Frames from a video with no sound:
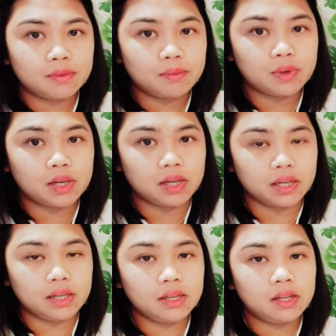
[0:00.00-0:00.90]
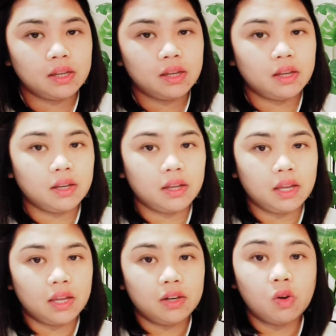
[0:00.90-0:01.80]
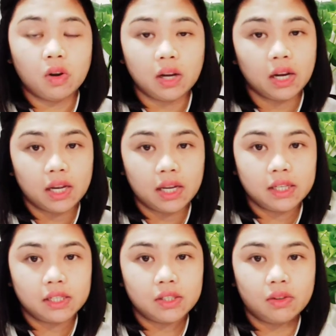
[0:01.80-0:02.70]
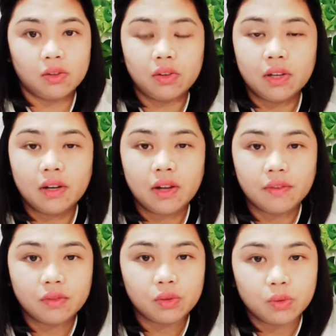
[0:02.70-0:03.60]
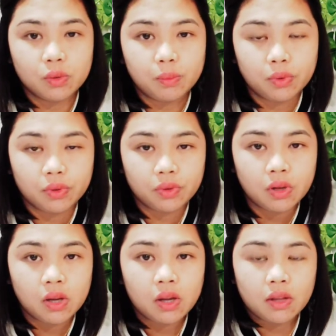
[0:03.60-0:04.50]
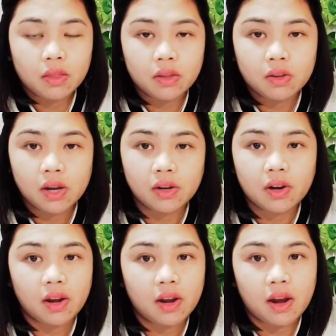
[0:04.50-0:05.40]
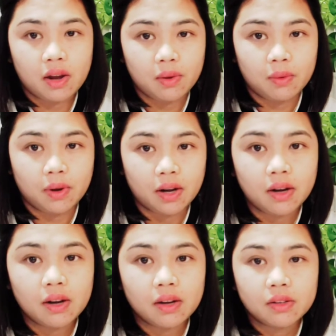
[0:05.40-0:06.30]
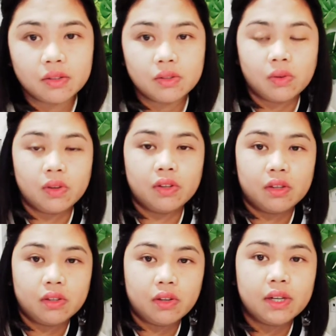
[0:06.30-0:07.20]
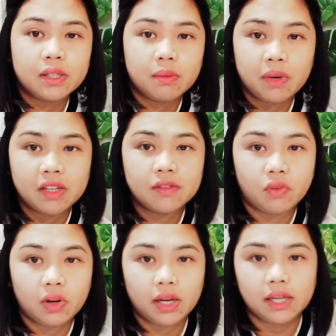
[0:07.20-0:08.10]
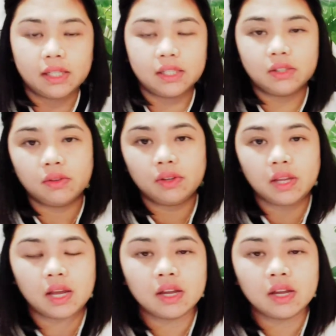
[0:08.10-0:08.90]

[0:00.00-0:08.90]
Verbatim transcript: pretty and organized so you don't have to put the hair dryer anywhere so there is a place for it so yeah